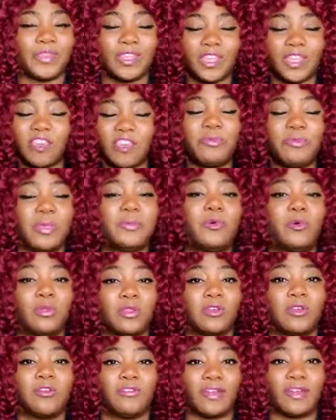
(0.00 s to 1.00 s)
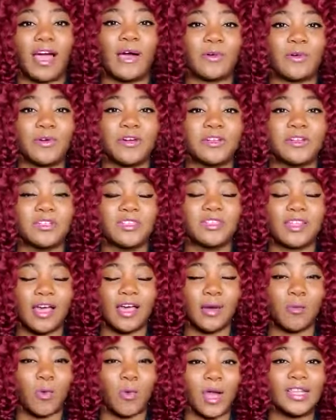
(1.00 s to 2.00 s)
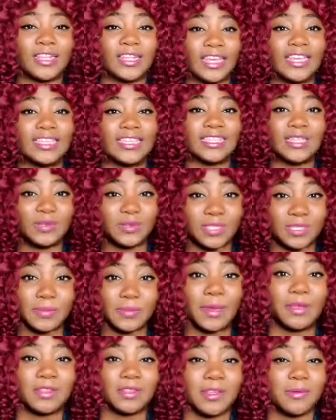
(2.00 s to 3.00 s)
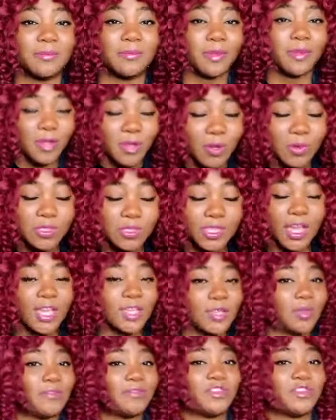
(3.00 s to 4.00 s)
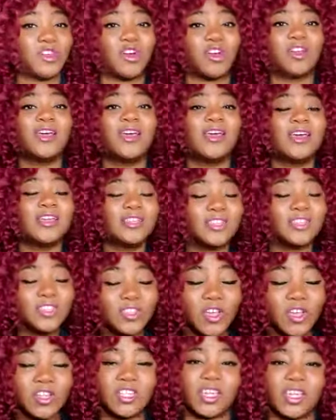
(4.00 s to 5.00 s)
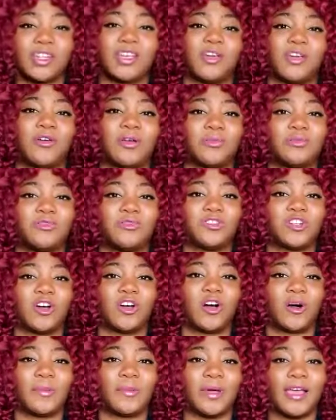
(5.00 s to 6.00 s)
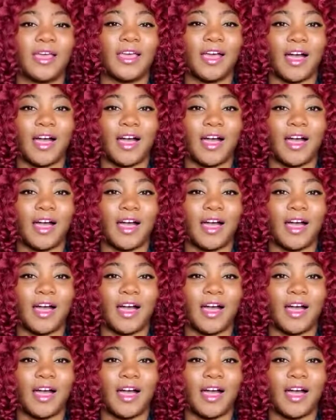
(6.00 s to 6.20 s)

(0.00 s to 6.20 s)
give people their flowers while they can still smell them. Nosa, you have done such an incredible job.